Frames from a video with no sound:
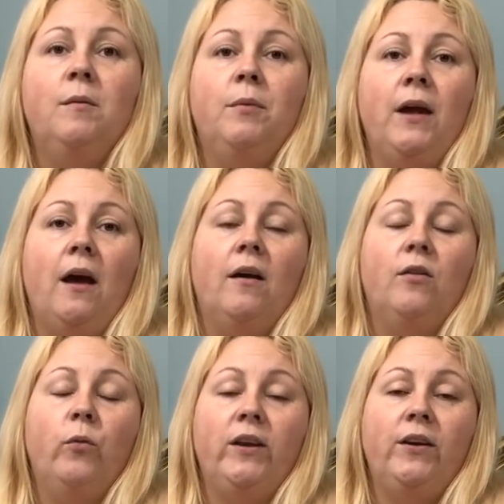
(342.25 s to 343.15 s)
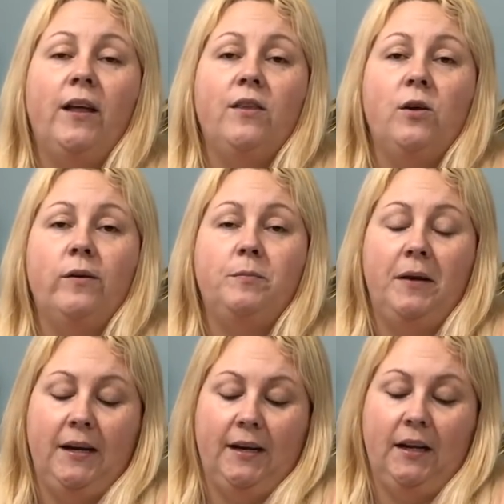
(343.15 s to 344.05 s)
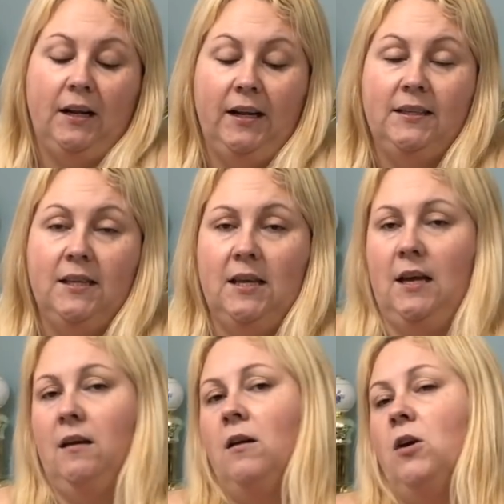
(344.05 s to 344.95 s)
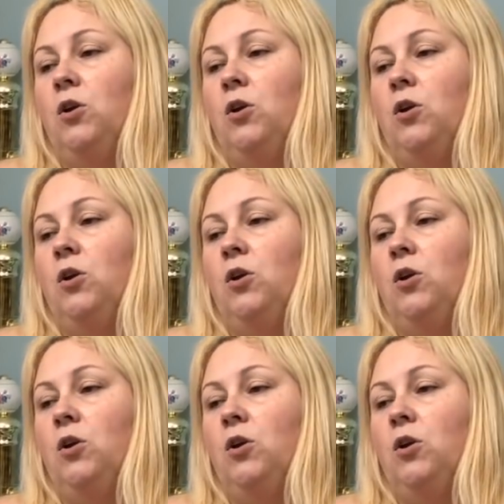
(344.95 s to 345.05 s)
But yeah, when you get the USB lead, it clicks in there.